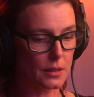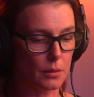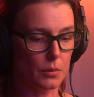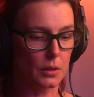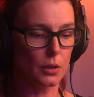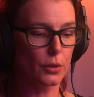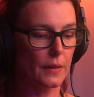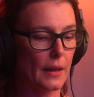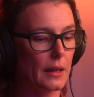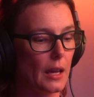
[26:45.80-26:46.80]
them and look
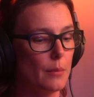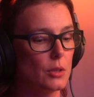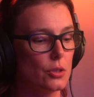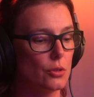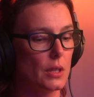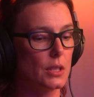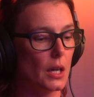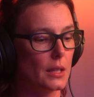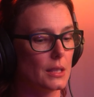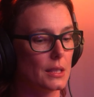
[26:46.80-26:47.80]
at their chemistry to
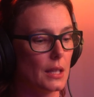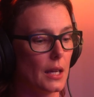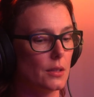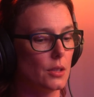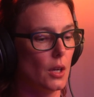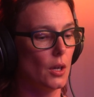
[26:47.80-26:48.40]
understand